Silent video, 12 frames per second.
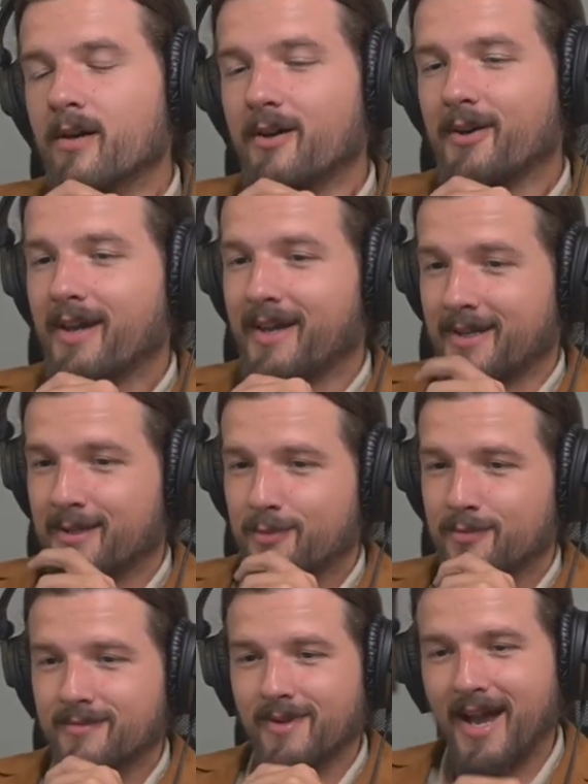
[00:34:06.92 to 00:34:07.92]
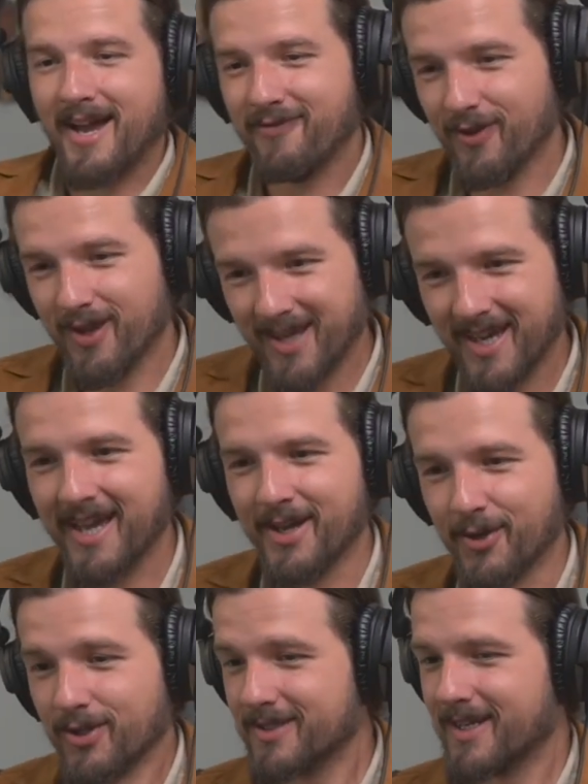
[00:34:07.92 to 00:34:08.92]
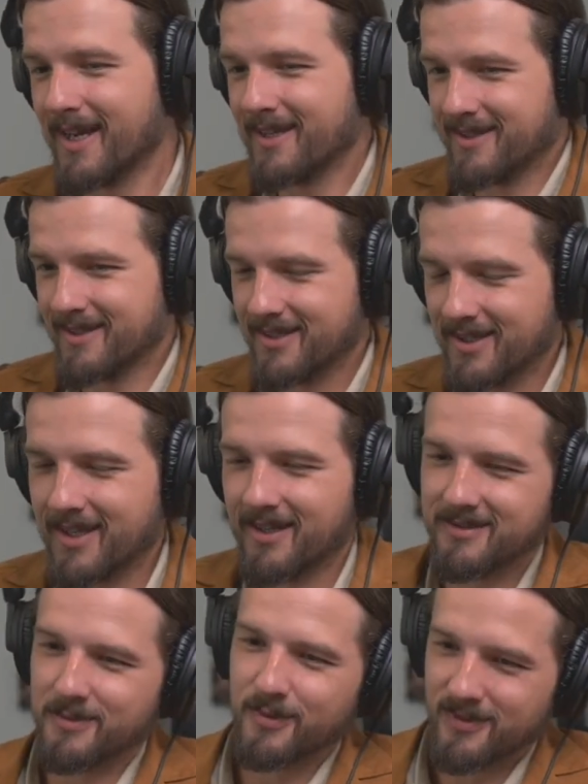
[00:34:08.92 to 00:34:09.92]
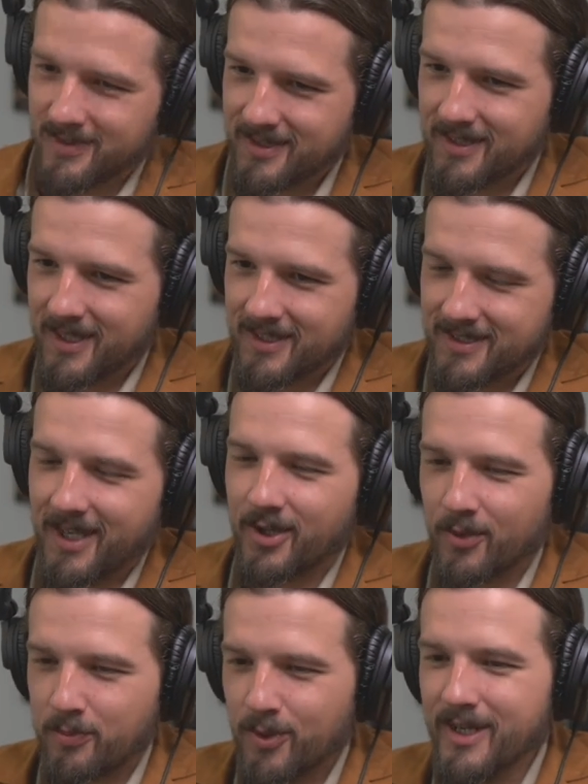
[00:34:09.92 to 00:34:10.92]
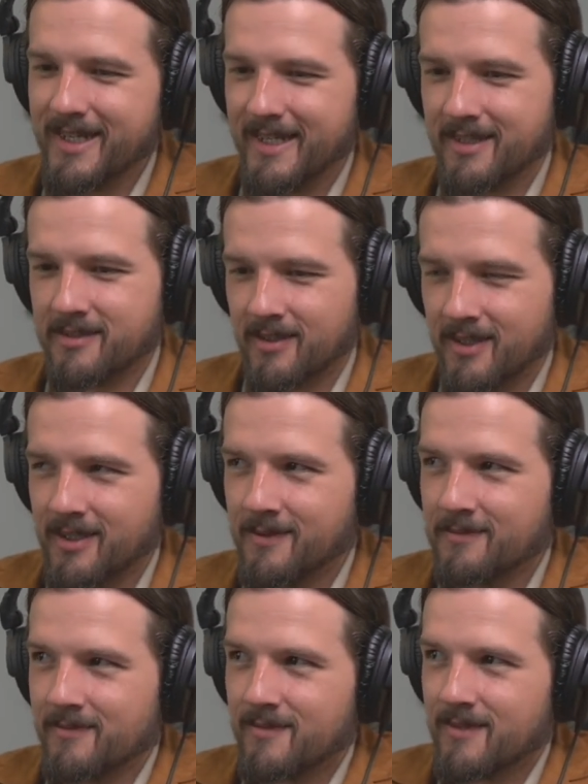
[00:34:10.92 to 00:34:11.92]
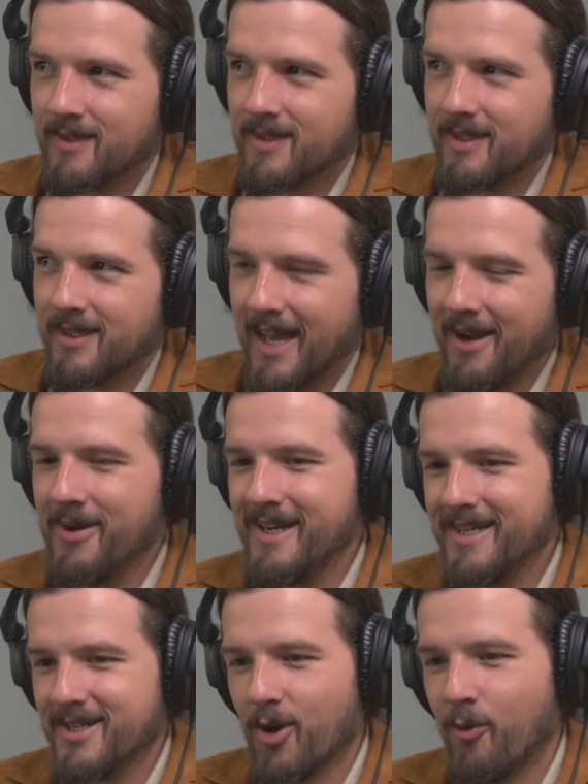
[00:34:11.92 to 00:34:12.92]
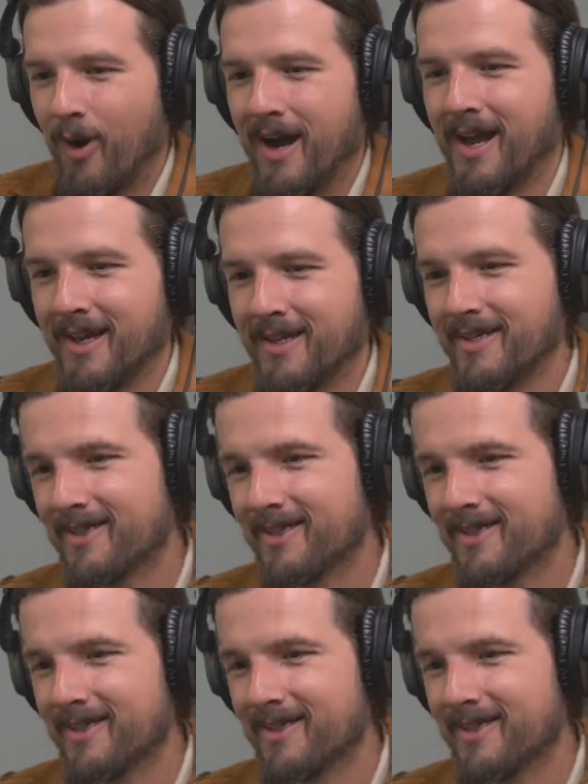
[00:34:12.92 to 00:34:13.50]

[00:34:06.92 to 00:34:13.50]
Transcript: Okay. I feel like I understand the concept of scalar pretty decently. Now I need to know why.